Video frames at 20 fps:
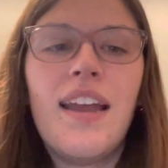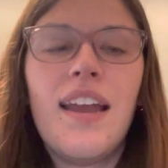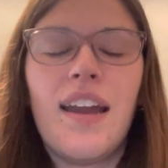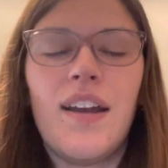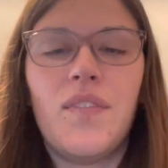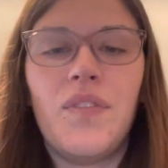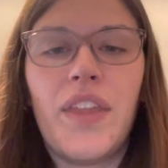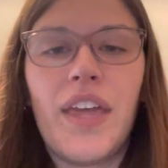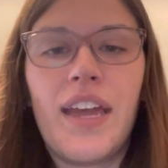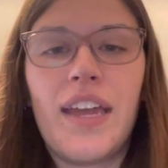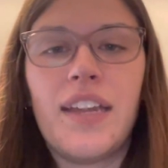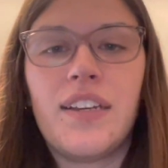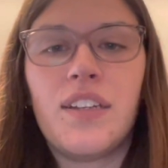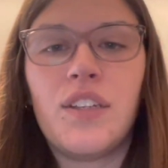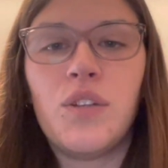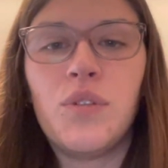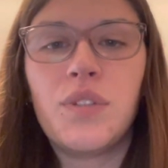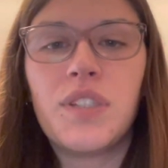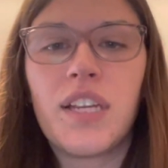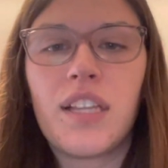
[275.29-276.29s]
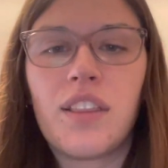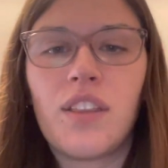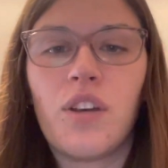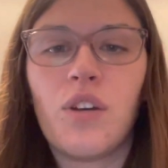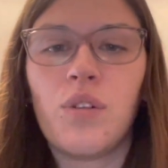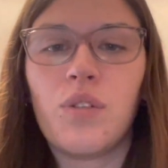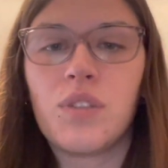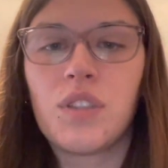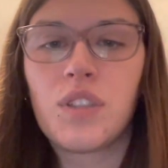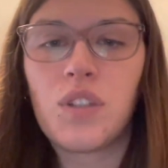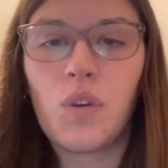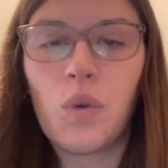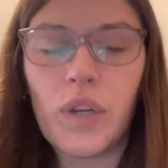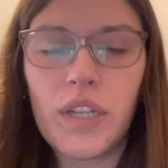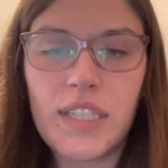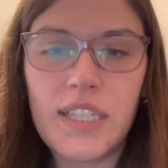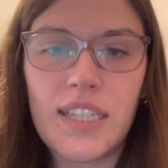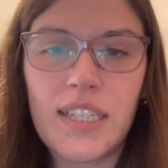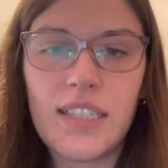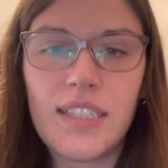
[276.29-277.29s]
And then using those
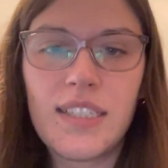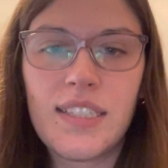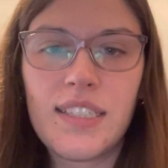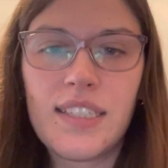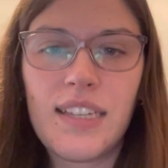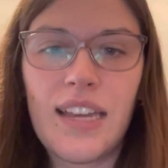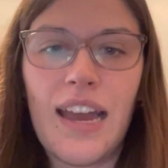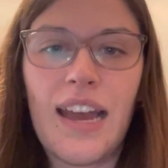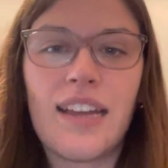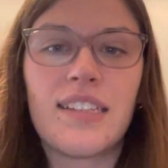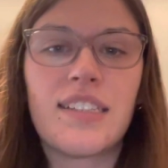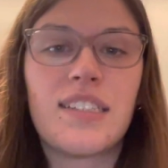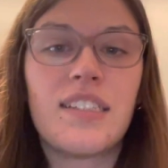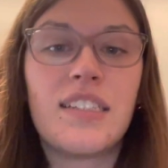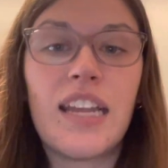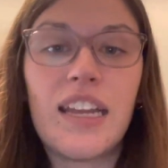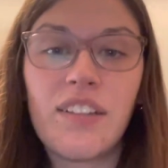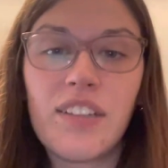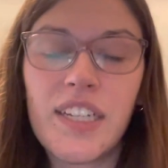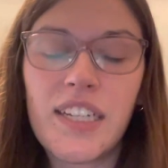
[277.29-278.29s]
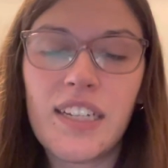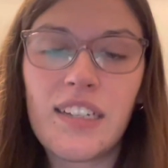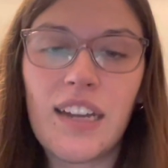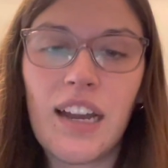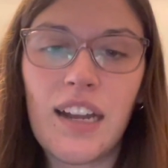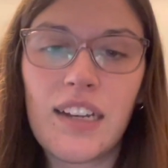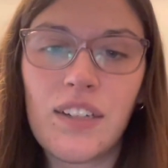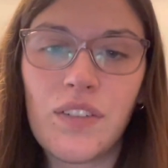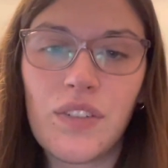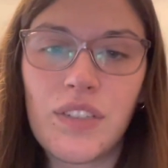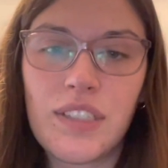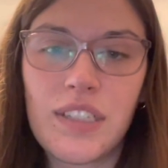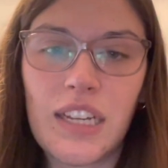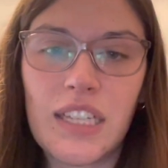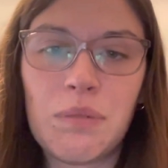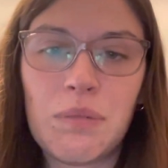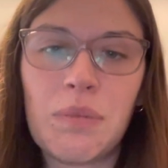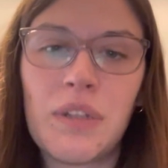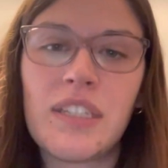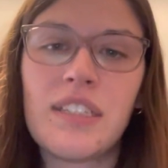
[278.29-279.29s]
quizzes as daily kind of
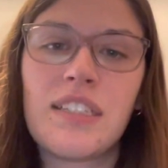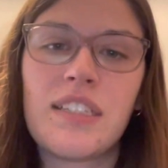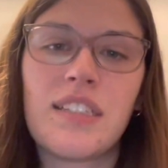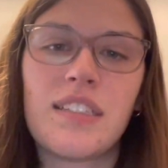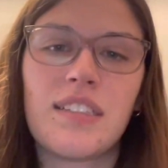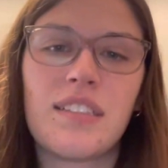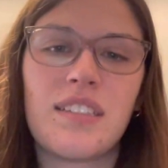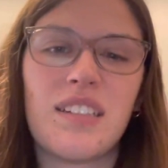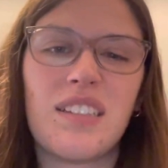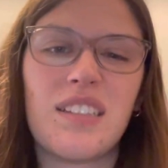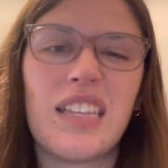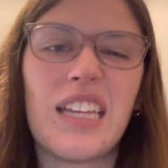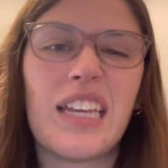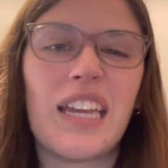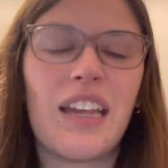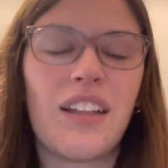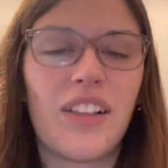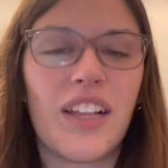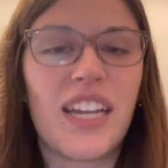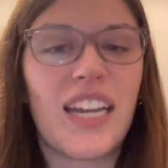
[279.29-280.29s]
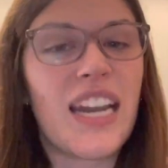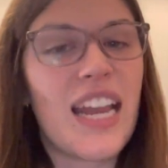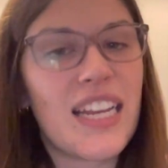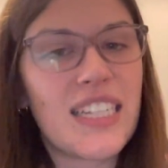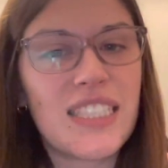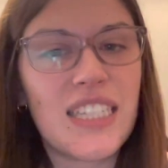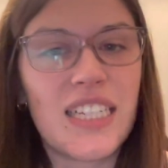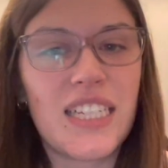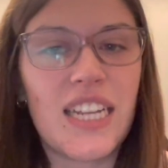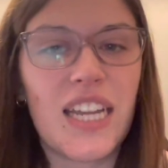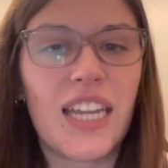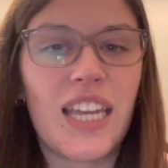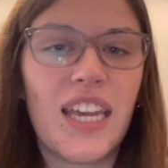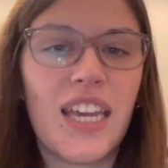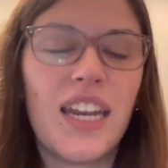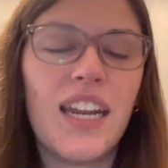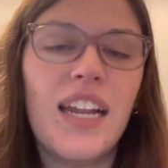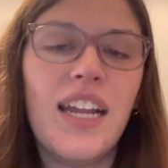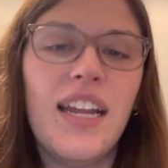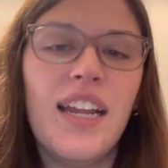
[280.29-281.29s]
assessments, thinking like an exit
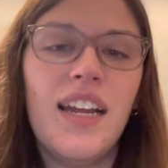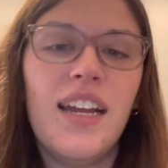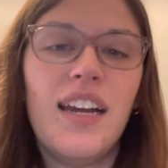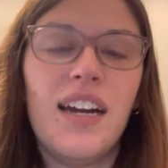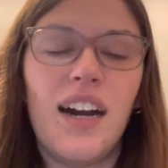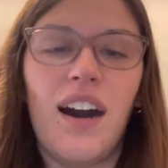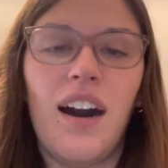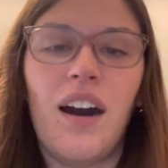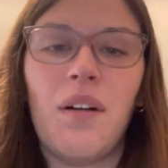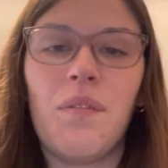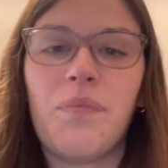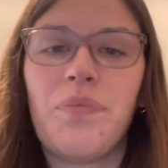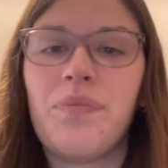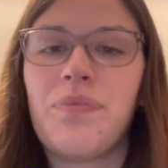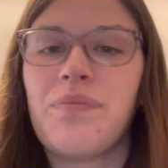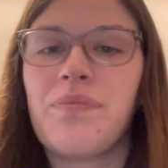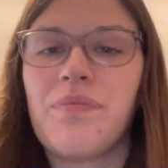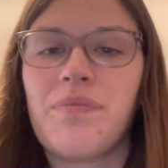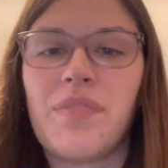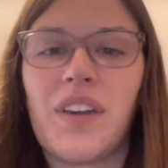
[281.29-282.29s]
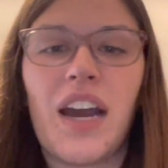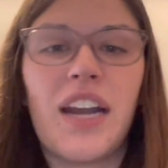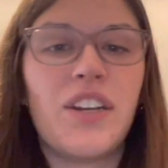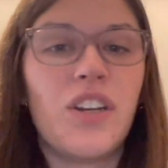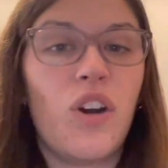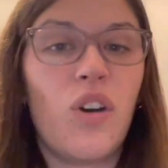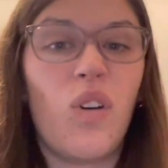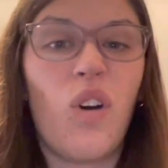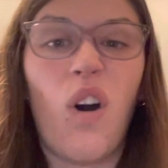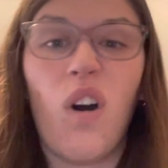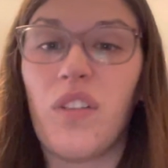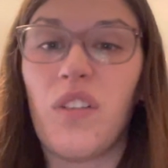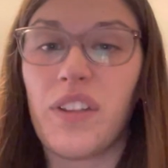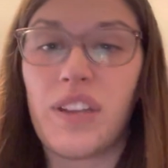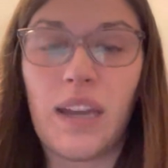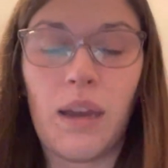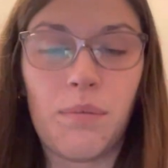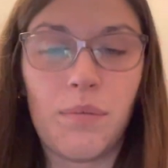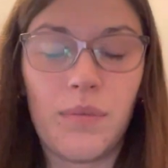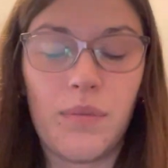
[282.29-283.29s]
ticket. I know all
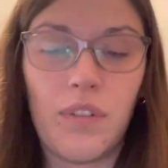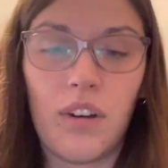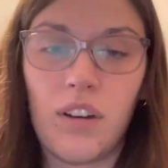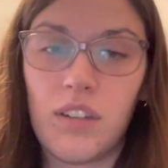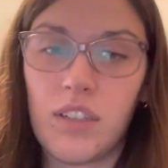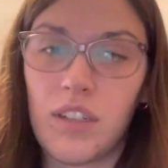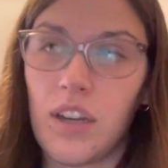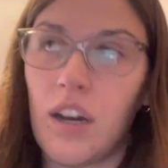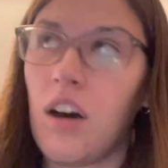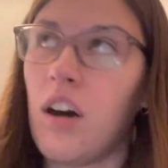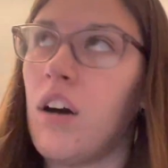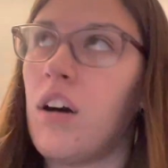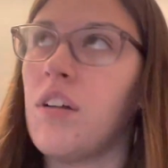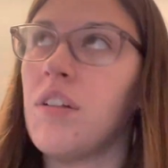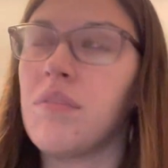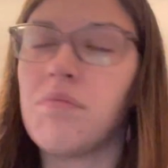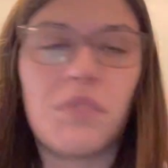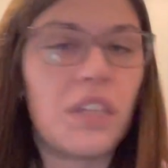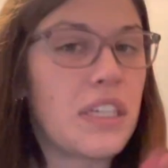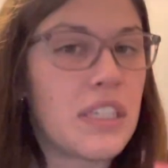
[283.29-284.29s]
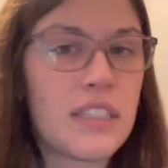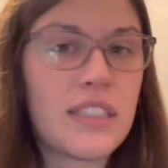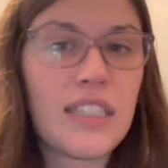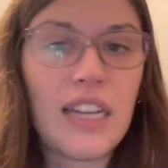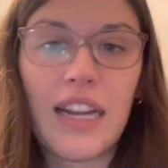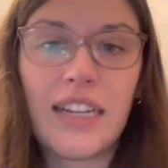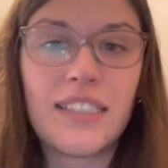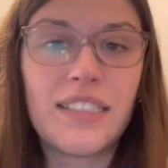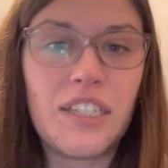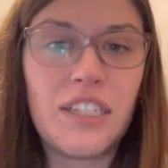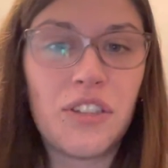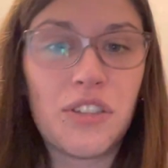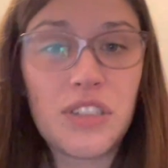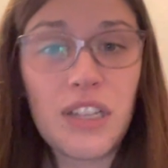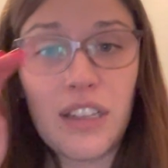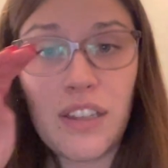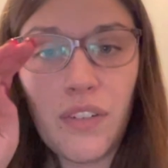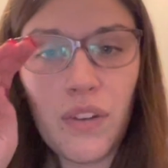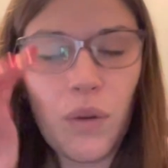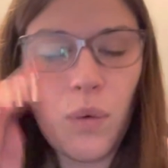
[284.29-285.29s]
the science teachers
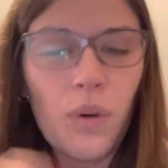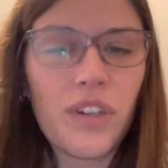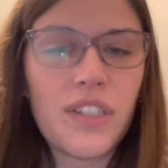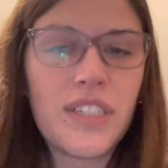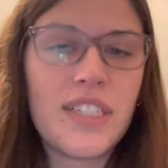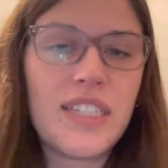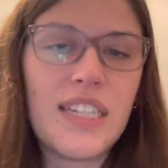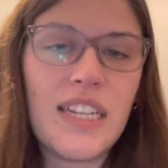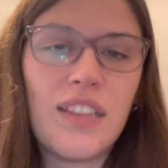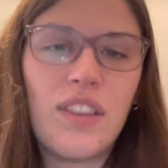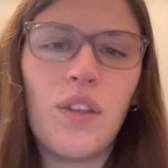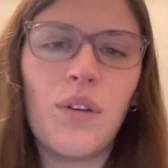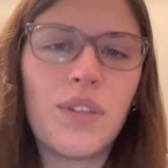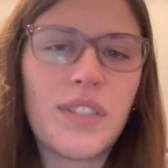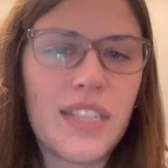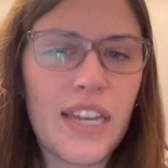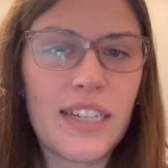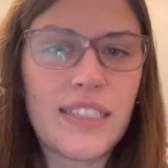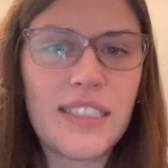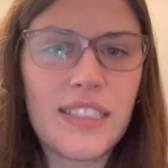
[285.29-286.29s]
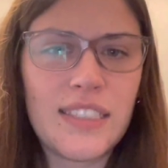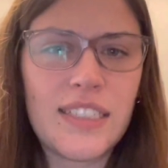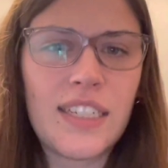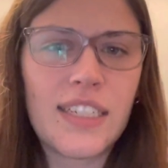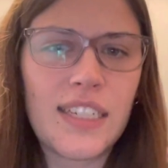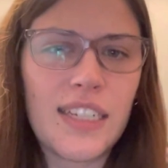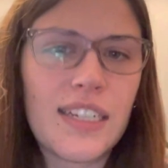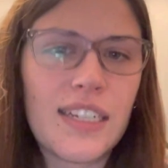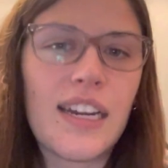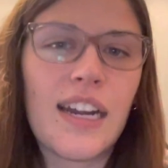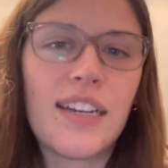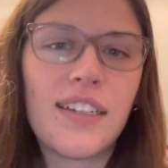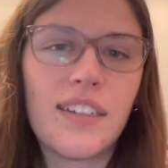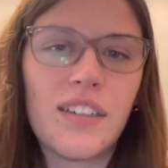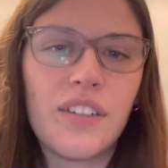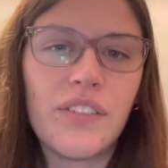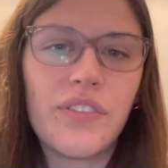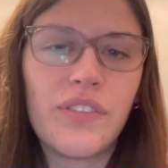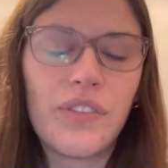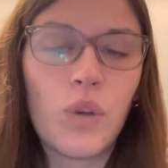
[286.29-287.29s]
at Living Word did those exit ticket kind
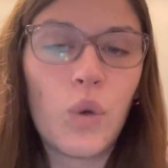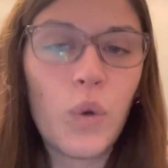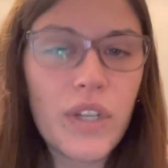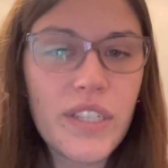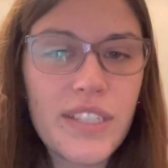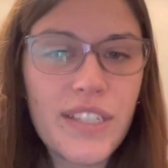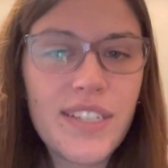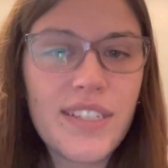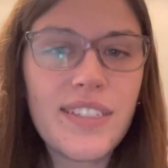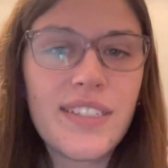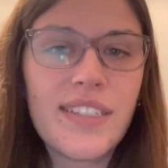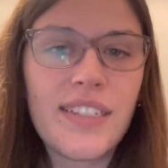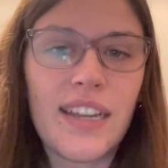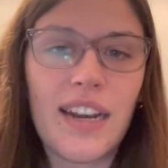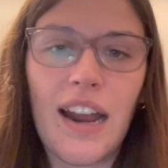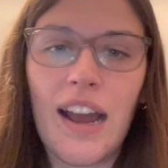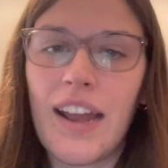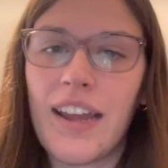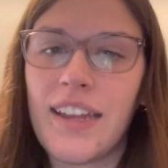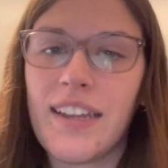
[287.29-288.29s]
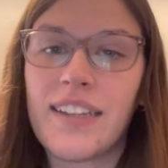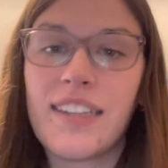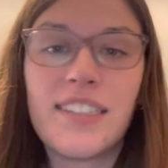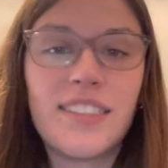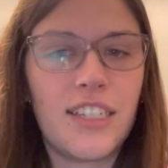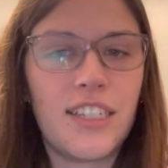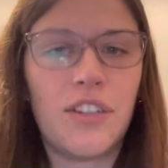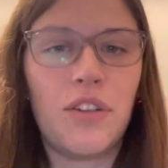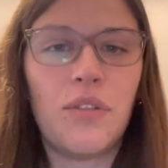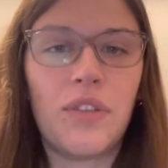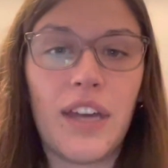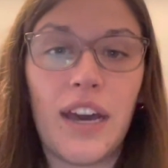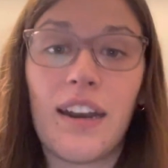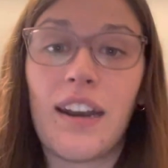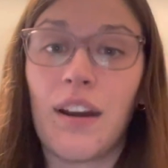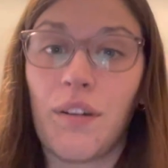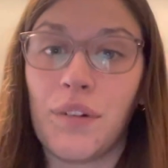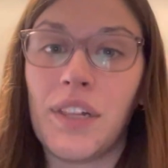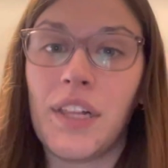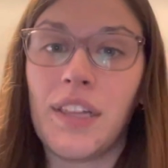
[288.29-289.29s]
of quizzes, and I continued that,
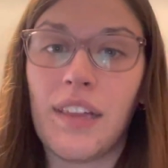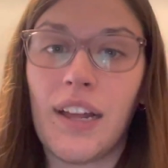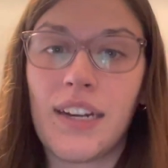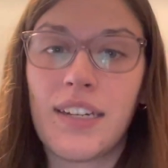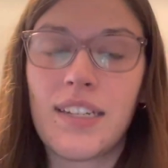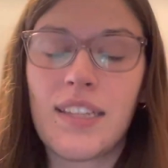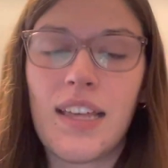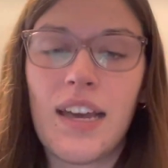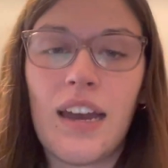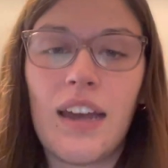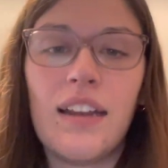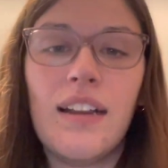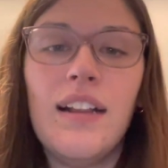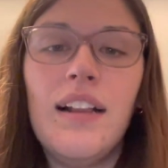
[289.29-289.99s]
and I really liked that.